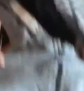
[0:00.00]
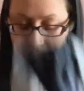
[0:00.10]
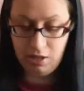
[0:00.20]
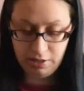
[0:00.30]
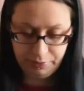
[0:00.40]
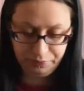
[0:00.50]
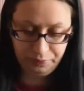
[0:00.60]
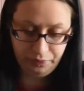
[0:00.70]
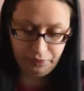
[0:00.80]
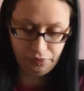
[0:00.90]
A
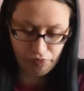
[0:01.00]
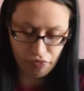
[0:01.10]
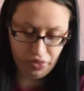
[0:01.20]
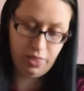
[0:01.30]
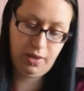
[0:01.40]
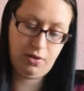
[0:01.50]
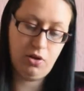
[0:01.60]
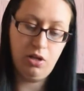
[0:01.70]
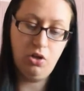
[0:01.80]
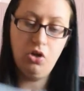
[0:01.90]

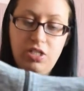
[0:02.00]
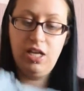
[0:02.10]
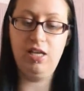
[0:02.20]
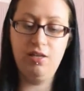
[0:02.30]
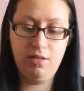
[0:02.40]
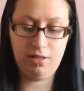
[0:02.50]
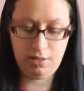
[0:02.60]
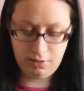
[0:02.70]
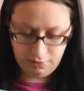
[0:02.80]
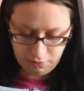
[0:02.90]
little hoodie
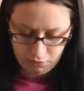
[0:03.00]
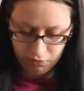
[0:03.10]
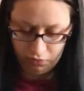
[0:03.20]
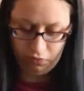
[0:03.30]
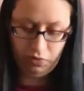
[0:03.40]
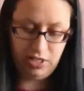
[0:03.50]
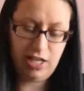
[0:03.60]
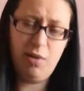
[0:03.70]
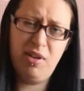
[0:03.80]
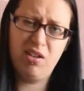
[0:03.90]
when it's a
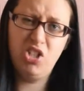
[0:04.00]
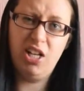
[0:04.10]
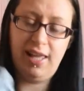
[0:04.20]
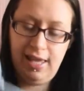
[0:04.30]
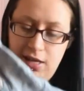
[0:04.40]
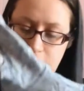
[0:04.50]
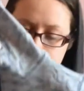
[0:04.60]
little bit chilly.